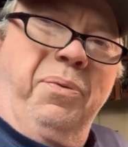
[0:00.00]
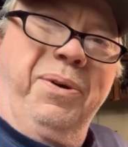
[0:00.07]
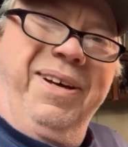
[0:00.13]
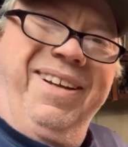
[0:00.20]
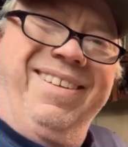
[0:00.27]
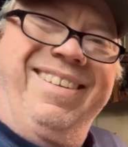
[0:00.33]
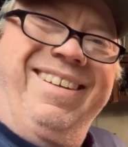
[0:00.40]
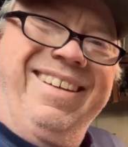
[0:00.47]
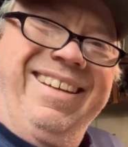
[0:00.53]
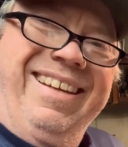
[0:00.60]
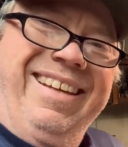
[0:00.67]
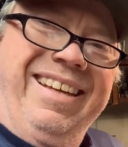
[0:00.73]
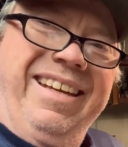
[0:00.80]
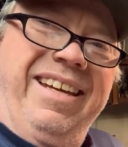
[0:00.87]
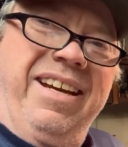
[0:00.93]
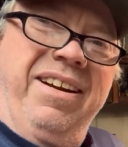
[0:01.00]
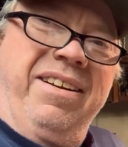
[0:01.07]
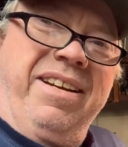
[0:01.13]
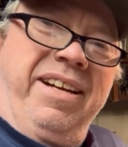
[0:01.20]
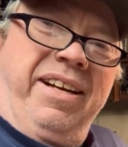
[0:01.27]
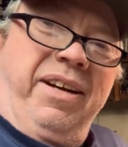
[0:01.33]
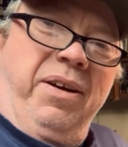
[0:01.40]
well, here
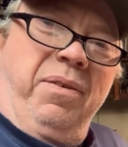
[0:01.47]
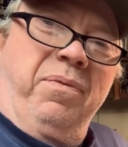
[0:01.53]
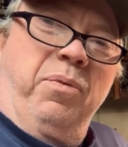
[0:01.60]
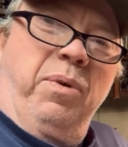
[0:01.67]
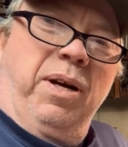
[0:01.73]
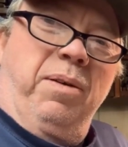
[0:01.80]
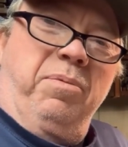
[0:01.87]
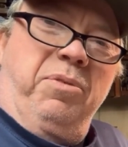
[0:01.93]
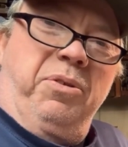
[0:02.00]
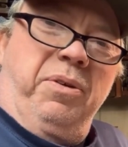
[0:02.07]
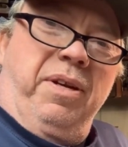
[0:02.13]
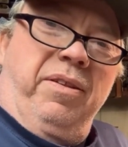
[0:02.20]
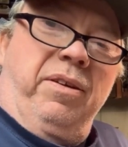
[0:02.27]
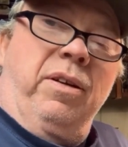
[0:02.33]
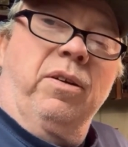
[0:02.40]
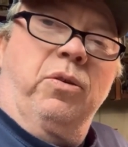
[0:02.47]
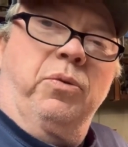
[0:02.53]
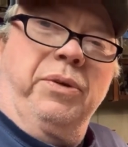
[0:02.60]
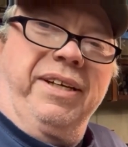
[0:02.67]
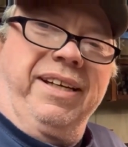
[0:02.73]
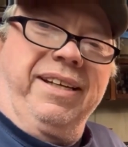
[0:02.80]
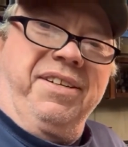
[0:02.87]
you go. Welcome to another
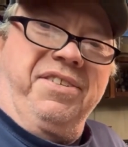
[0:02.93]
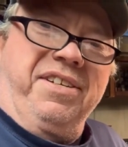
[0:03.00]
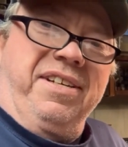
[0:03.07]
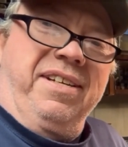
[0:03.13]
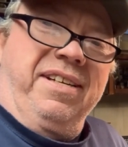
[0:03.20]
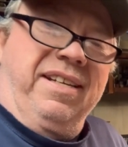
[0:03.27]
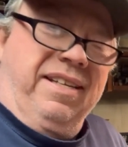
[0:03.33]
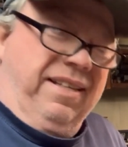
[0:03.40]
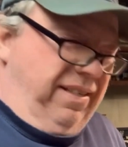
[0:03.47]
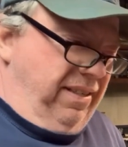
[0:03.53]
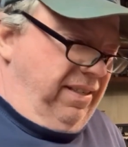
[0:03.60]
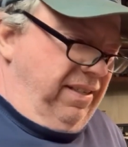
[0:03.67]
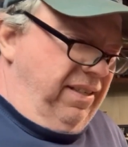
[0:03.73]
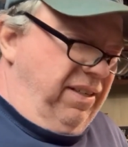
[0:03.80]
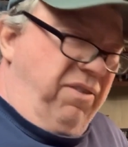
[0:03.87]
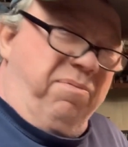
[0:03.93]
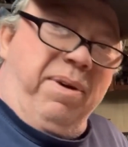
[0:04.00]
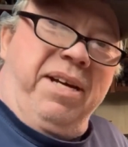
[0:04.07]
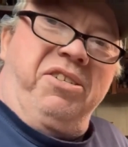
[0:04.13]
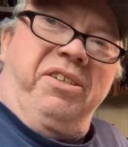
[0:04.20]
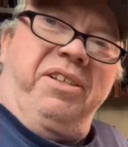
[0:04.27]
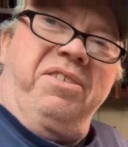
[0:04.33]
quick edition of My
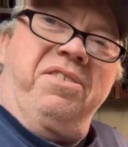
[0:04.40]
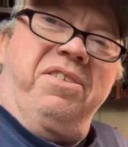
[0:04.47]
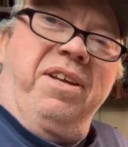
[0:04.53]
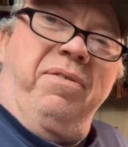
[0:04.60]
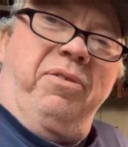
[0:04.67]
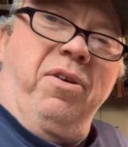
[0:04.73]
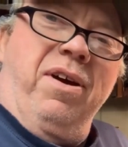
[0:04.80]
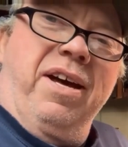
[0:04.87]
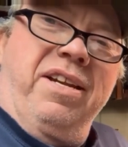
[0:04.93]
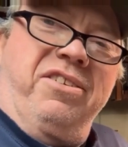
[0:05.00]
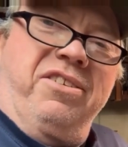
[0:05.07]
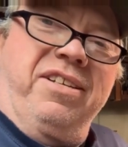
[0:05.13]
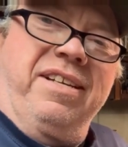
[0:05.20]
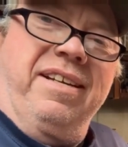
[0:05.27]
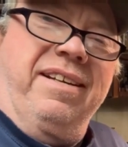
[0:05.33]
Junk is Stuff Garage.